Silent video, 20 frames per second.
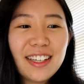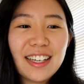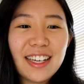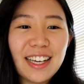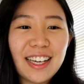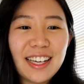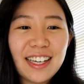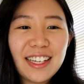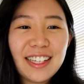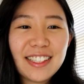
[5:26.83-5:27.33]

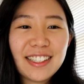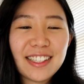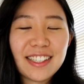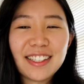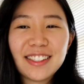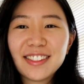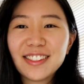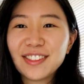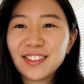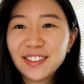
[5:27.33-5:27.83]
And
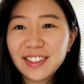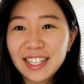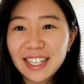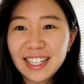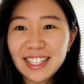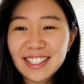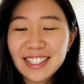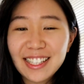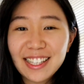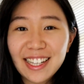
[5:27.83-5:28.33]
I'll see you
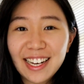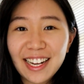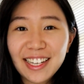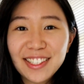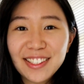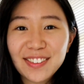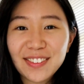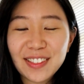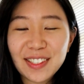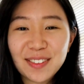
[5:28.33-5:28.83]
guys in the
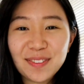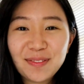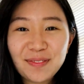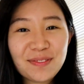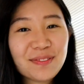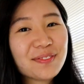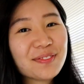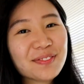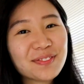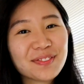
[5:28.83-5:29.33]
next one.
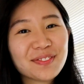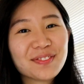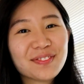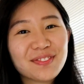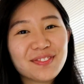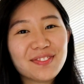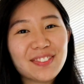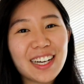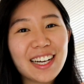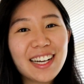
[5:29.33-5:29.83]

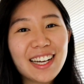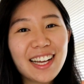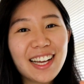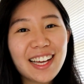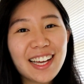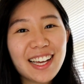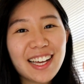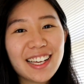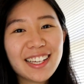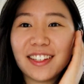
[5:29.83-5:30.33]

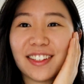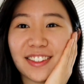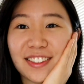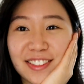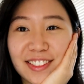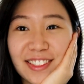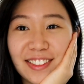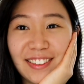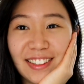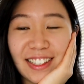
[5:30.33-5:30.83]
Bye!
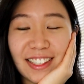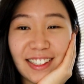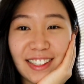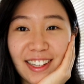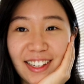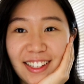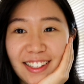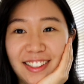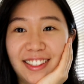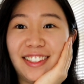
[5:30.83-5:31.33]
Also, I
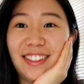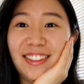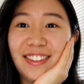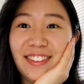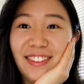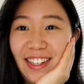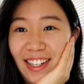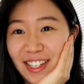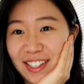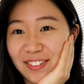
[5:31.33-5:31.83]
got a new
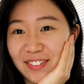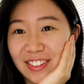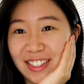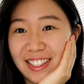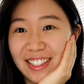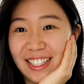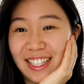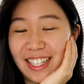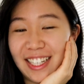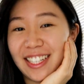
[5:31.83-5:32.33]

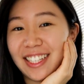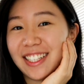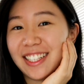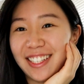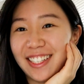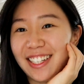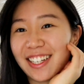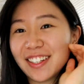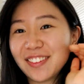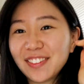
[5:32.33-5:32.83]
camera and
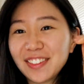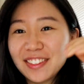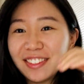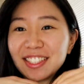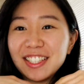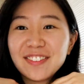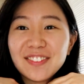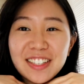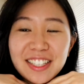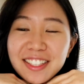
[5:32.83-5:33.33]
I'm
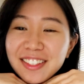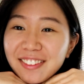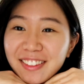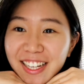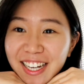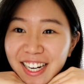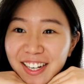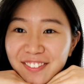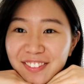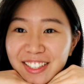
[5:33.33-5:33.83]
using my new
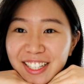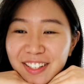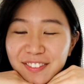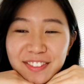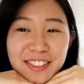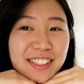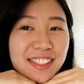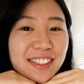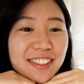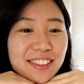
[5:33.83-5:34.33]
camera. I'm
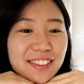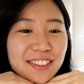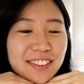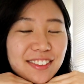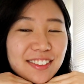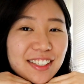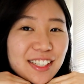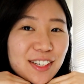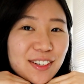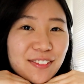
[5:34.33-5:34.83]
also
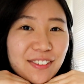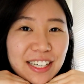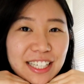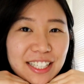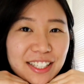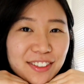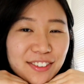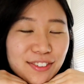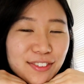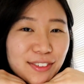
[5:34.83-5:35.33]

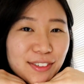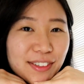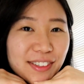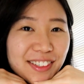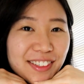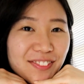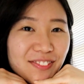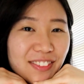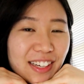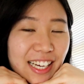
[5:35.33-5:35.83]
waiting
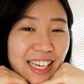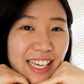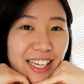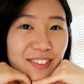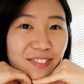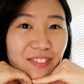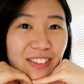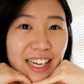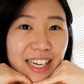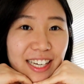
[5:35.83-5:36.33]
for my
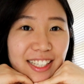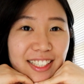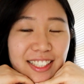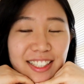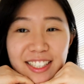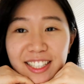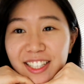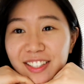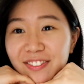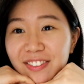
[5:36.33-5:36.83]
mic to
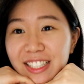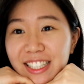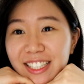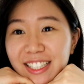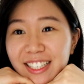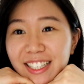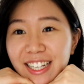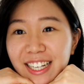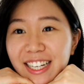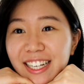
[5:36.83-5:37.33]
come
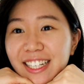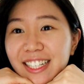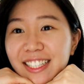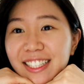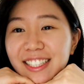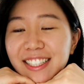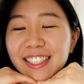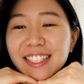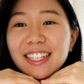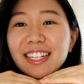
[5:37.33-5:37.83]
in
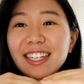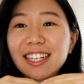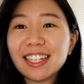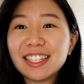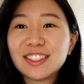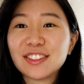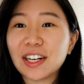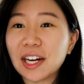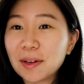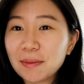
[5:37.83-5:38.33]
and
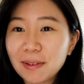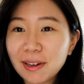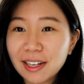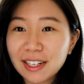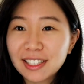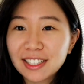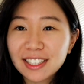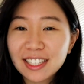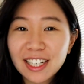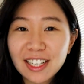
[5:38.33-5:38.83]
tripod
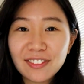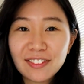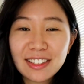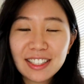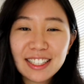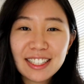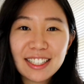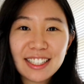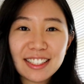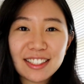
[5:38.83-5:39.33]
to come
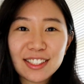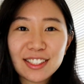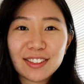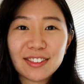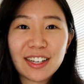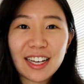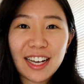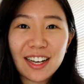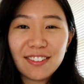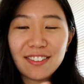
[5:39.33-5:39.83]
in, and so
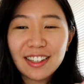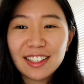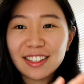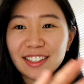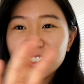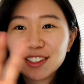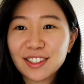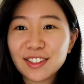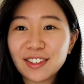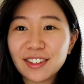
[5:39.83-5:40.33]
I have like
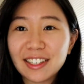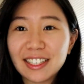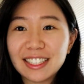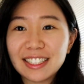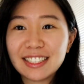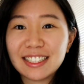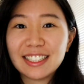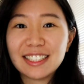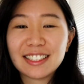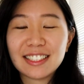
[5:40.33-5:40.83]
this
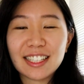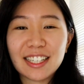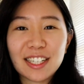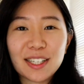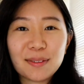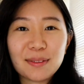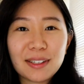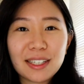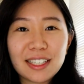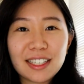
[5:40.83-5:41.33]
crazy
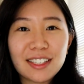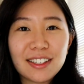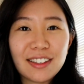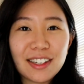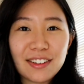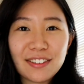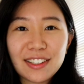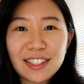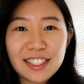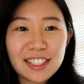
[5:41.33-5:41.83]
setup right now. I
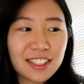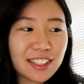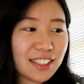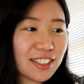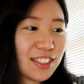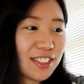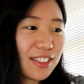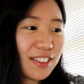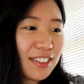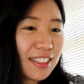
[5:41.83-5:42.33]
wish I could
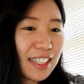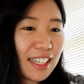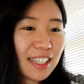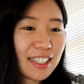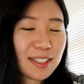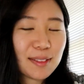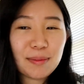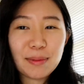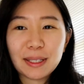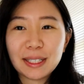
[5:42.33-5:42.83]
show you
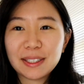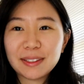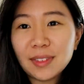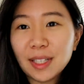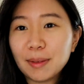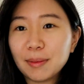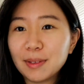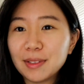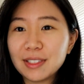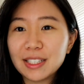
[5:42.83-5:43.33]
guys, but
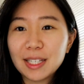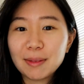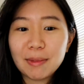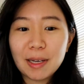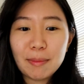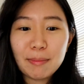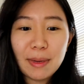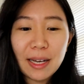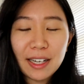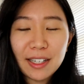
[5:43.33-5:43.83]
I'm using my
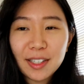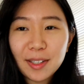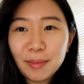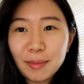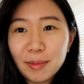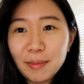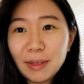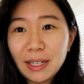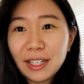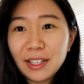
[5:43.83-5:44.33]

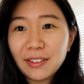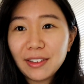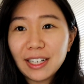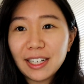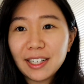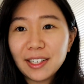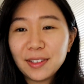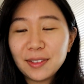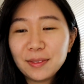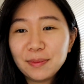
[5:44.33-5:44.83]
backup mic right
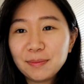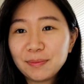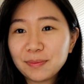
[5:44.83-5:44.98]
now.